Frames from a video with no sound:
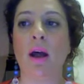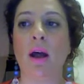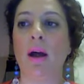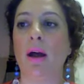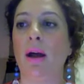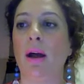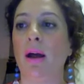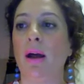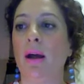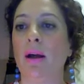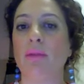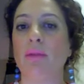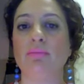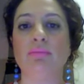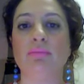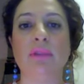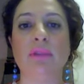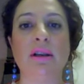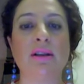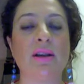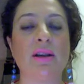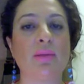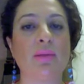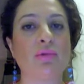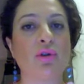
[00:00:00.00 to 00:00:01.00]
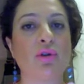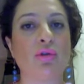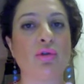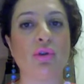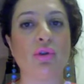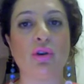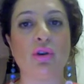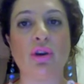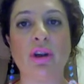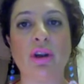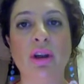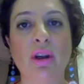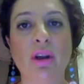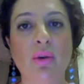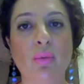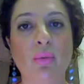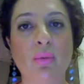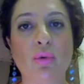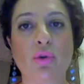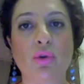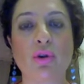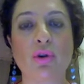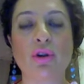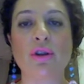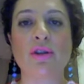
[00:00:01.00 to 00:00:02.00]
in terms of your
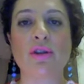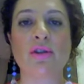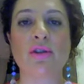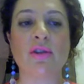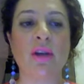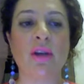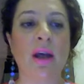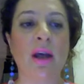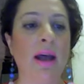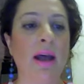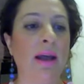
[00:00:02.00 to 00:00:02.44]
keywords,